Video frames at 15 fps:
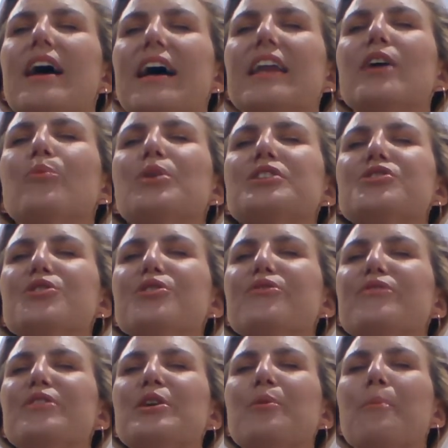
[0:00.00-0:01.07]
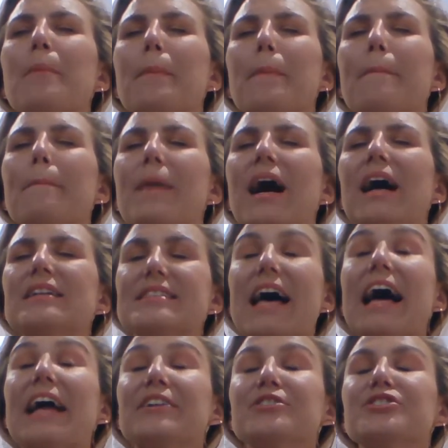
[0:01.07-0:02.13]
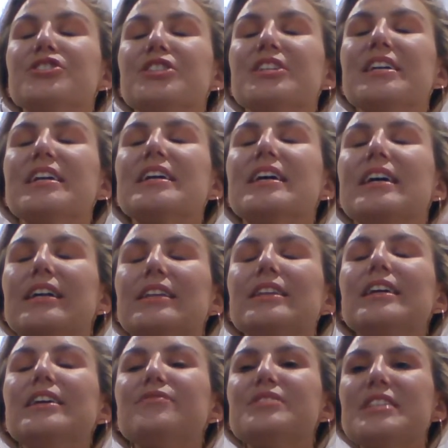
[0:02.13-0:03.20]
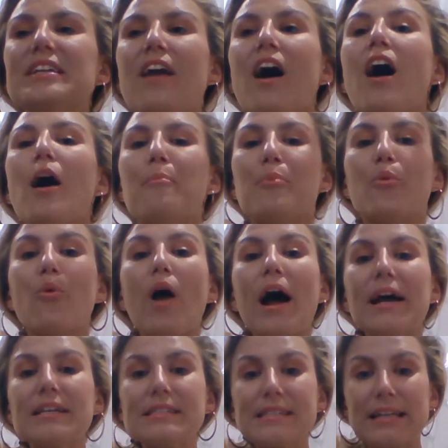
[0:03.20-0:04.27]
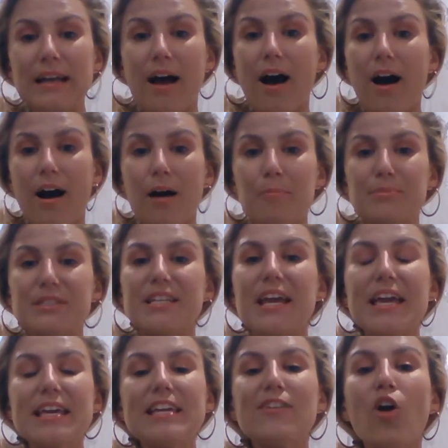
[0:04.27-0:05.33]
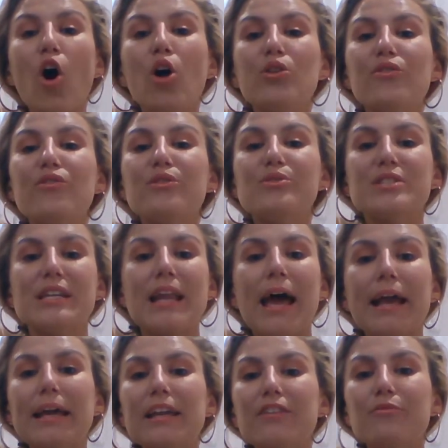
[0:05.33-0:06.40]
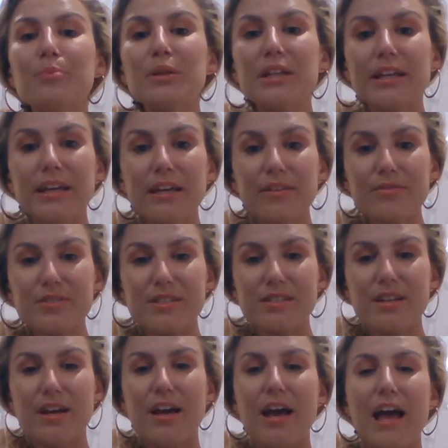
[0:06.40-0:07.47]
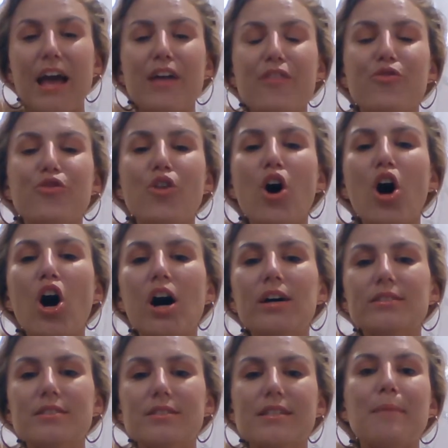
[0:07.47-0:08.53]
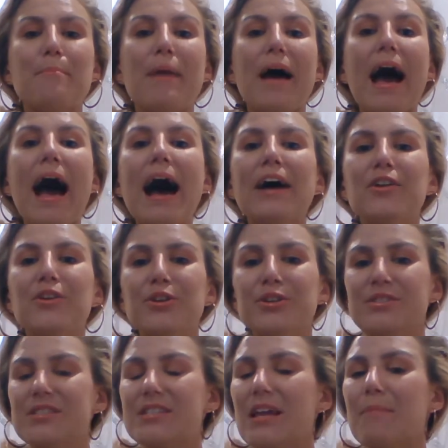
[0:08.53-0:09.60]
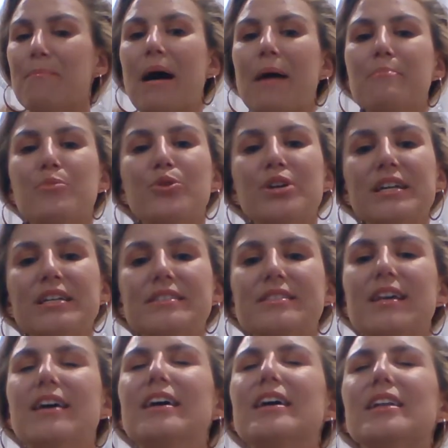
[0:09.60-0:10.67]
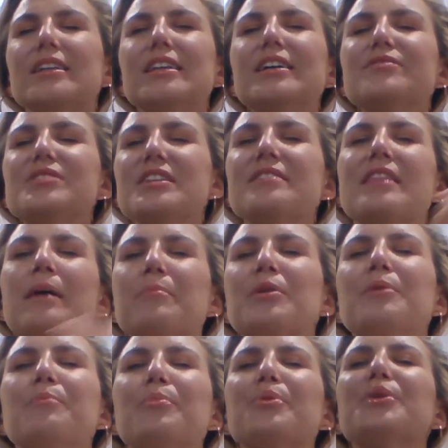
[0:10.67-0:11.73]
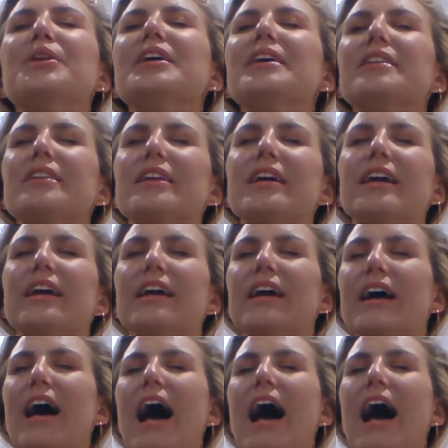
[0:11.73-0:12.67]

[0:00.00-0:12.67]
And I want you to feel Maat's energy lifting up, rising up, taking all of those negative beliefs and thoughts and patterns and memories, lifting them completely